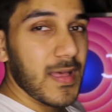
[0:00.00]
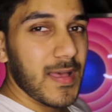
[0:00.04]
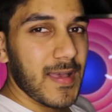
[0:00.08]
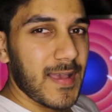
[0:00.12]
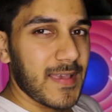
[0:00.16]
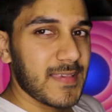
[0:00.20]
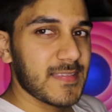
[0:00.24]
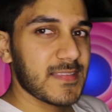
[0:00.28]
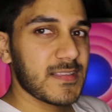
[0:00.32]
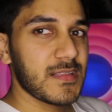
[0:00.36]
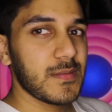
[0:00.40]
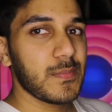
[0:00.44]

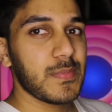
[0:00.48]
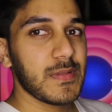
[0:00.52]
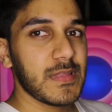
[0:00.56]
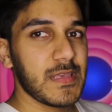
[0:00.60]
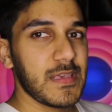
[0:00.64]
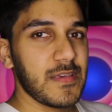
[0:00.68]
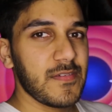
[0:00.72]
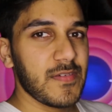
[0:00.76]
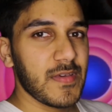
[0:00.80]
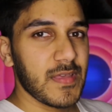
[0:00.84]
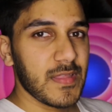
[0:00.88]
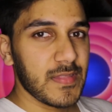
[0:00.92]
I still
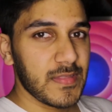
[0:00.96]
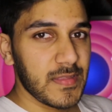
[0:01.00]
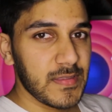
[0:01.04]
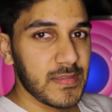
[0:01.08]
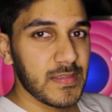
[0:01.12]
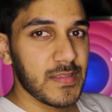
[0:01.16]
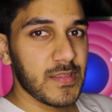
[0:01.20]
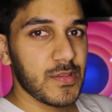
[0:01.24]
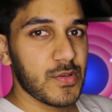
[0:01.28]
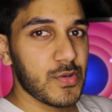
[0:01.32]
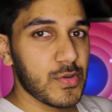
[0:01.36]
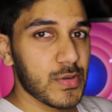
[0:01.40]
believe this
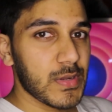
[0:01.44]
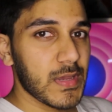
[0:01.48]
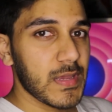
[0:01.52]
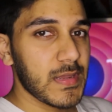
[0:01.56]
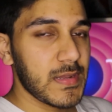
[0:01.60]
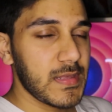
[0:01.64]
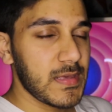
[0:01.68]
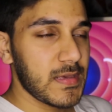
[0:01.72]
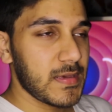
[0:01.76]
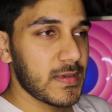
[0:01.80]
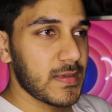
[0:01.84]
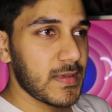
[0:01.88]
is a good
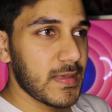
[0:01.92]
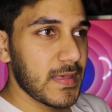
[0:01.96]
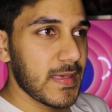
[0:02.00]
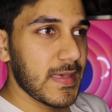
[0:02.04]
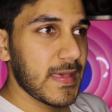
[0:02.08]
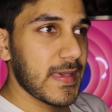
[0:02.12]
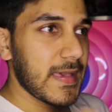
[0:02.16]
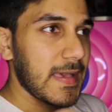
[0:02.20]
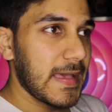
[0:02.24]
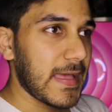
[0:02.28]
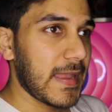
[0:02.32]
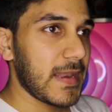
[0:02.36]
idea
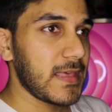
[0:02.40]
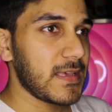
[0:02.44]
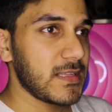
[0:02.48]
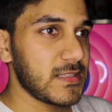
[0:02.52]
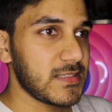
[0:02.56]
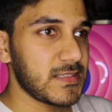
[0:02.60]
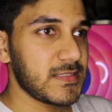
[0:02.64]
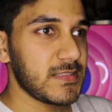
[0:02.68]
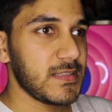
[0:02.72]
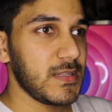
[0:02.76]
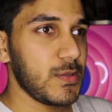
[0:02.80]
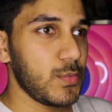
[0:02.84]
and it can
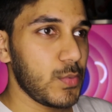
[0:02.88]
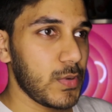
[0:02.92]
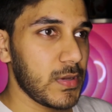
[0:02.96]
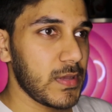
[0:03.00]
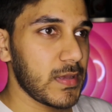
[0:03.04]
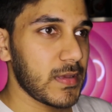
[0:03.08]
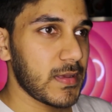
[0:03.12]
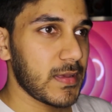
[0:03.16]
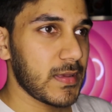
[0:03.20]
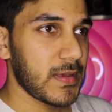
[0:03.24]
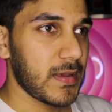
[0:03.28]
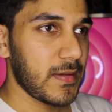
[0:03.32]
still
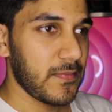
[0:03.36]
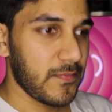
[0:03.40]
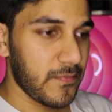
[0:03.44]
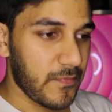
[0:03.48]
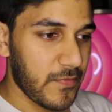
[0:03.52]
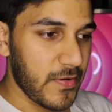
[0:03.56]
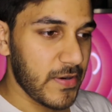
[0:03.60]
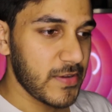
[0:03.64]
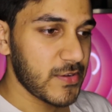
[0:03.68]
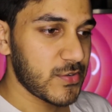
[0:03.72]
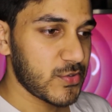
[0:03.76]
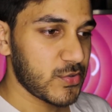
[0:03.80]
work. I'm
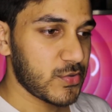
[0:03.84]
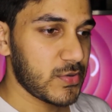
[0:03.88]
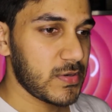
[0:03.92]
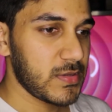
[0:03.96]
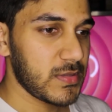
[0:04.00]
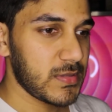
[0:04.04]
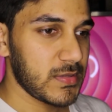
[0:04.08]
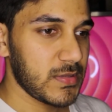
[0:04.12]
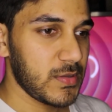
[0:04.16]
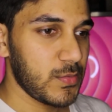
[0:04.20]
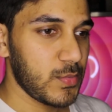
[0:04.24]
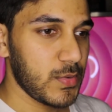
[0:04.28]
very sure
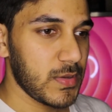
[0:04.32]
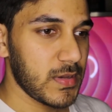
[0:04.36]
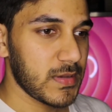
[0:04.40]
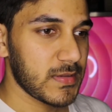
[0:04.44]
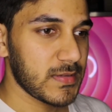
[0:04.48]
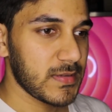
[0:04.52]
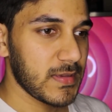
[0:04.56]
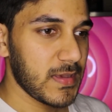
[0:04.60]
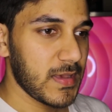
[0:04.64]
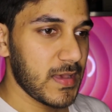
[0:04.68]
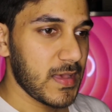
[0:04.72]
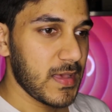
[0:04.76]
it still works.